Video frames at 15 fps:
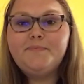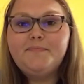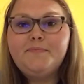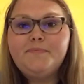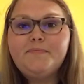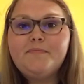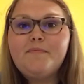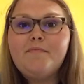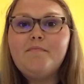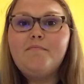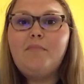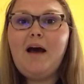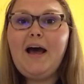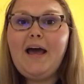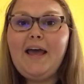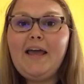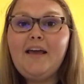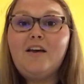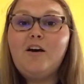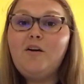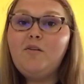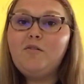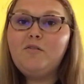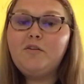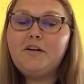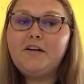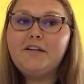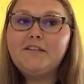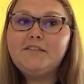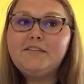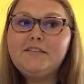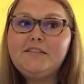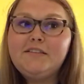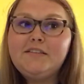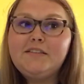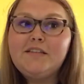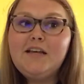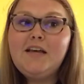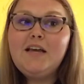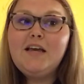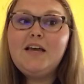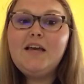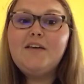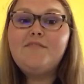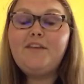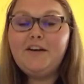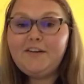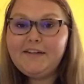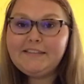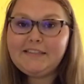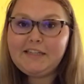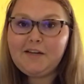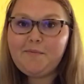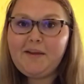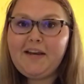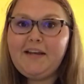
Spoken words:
my cohort's fundraising committee.